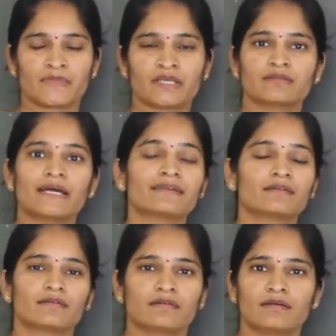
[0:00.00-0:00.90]

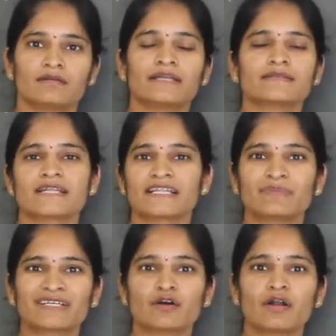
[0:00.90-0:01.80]
That is nothing
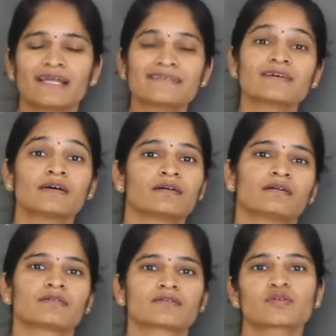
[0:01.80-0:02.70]
but called as
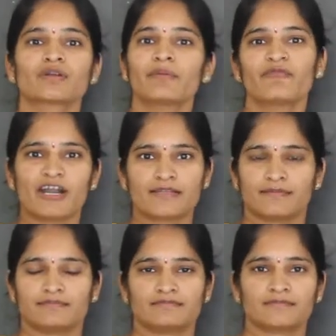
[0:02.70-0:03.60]
sunnam
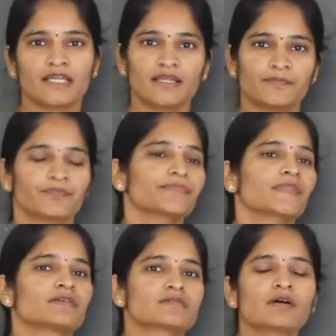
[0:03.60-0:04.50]
vaadtam.
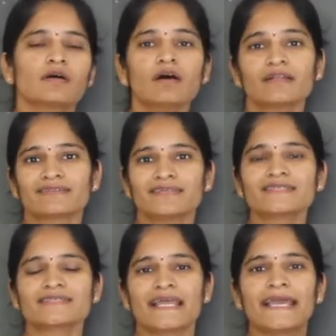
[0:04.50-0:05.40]
So
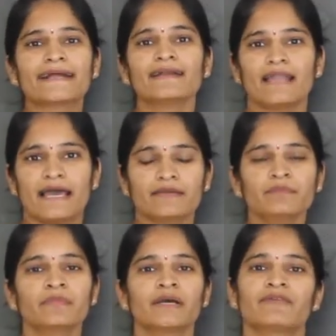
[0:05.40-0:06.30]
this slate
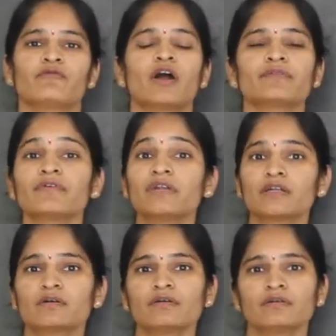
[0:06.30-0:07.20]
line, what we will
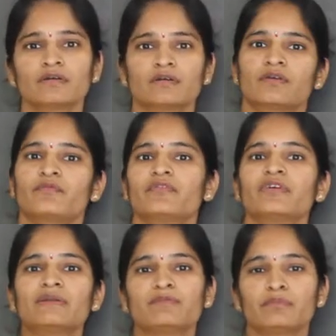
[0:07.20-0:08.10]
do?
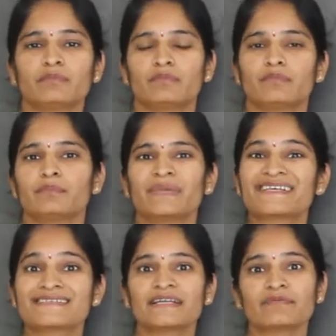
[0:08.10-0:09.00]
We will
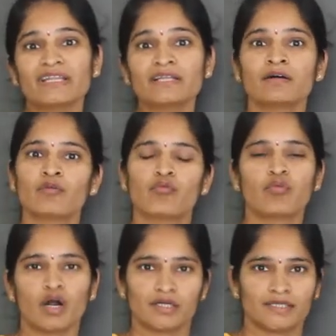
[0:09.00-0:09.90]
mix it with
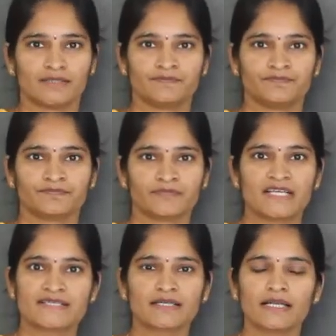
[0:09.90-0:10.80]
water.
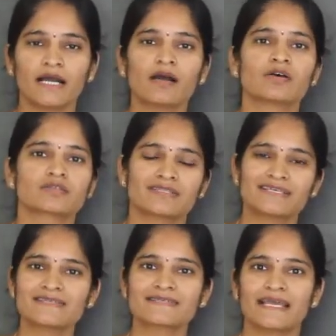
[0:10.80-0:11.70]
Is it clear? So
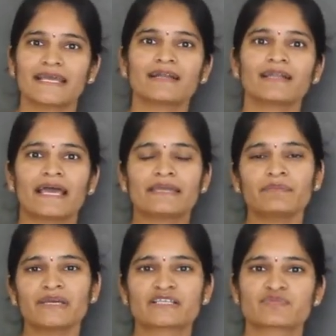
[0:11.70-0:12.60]
this slate
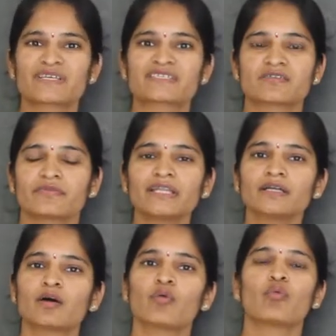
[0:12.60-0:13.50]
line is mixed
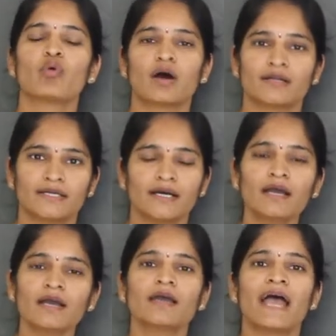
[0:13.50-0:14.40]
with water
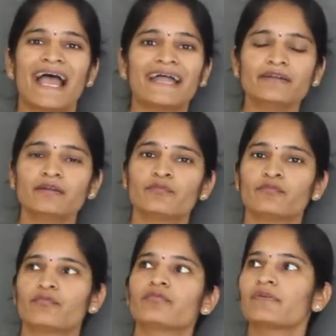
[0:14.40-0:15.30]

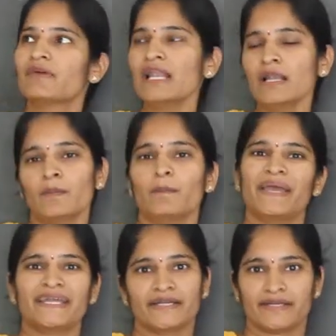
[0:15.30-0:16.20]
and we will
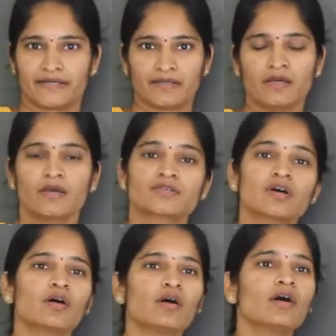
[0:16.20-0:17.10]
paint it.
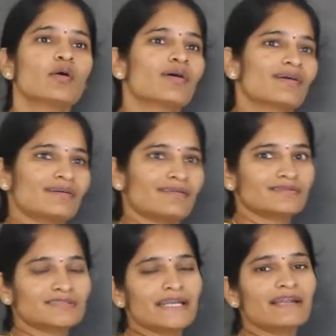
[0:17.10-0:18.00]
So
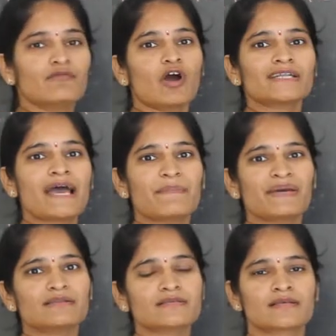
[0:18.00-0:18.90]
generally what
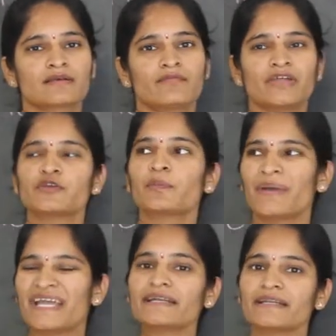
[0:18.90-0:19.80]
happens when you
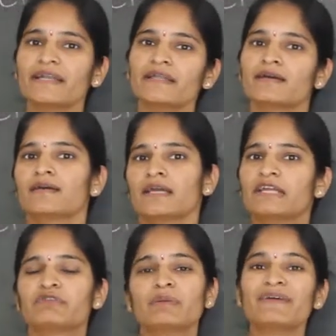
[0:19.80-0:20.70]
paint it?
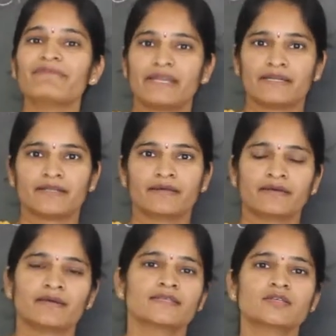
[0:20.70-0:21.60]
It will be wet.
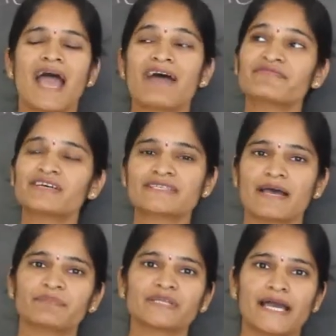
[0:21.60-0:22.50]
So after
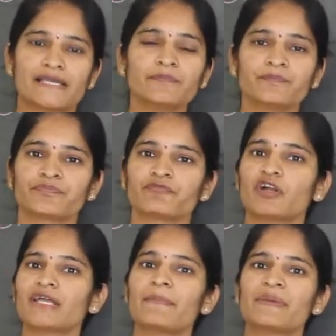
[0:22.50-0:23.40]
some time,
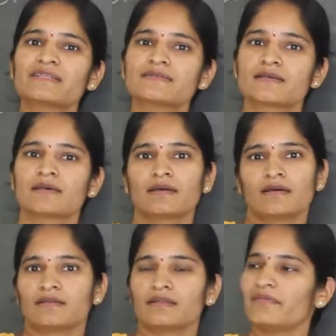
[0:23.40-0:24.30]
what happens?
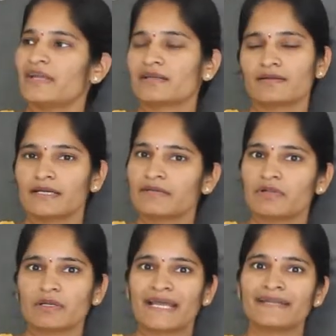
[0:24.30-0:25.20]
The wet, it
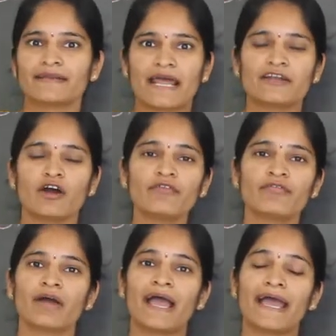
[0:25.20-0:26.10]
will get dried
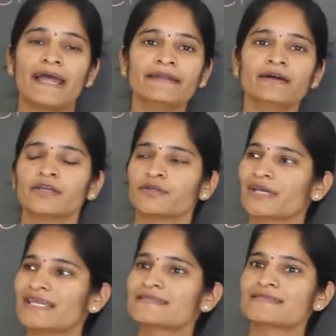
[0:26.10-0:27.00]
off and you
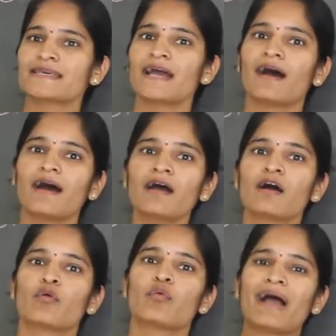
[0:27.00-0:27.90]
can see
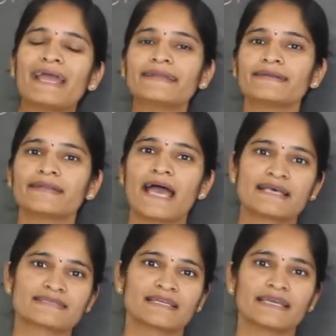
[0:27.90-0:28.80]
a white
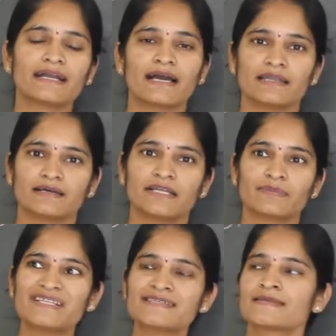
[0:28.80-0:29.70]
dazzling color. That
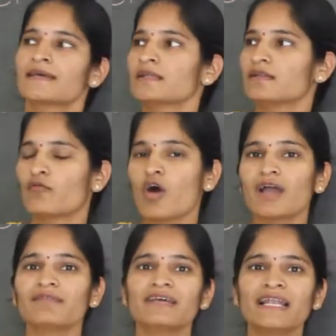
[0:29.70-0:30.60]
means the
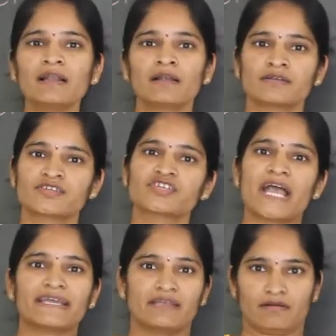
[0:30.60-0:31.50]
wall will
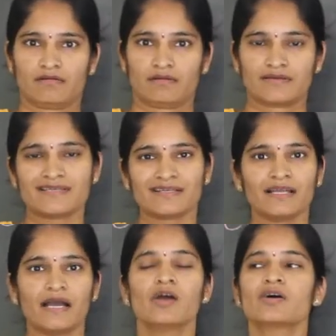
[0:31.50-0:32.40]
shine. Is it
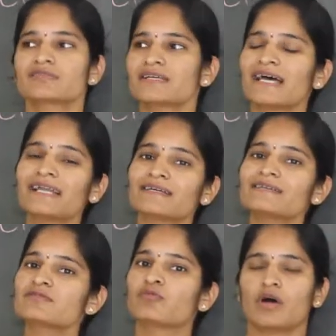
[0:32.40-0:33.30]
clear? So that
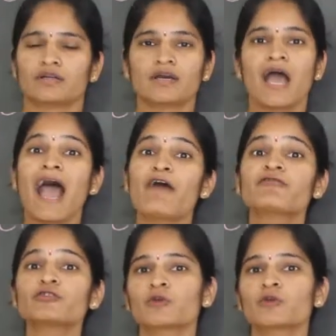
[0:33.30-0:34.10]
is what? How to